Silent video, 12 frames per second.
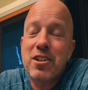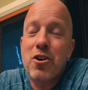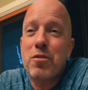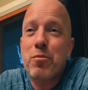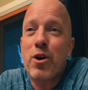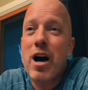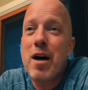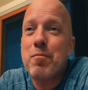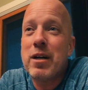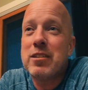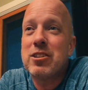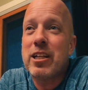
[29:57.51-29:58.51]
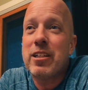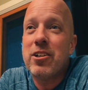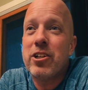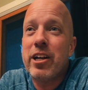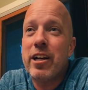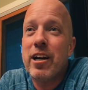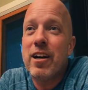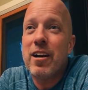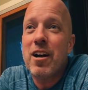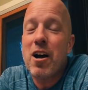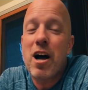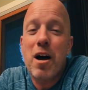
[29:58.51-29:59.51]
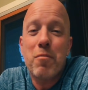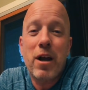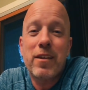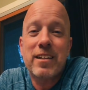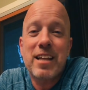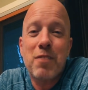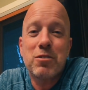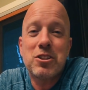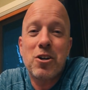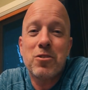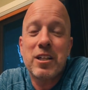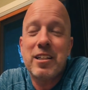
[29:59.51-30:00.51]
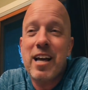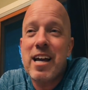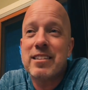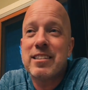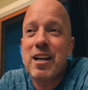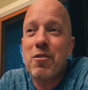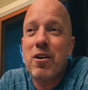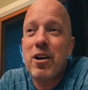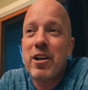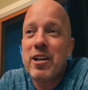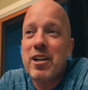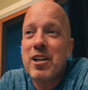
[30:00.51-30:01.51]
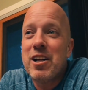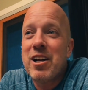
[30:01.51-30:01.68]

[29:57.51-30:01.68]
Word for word: I did go to prom my senior year, uh, but I think that was the only dance I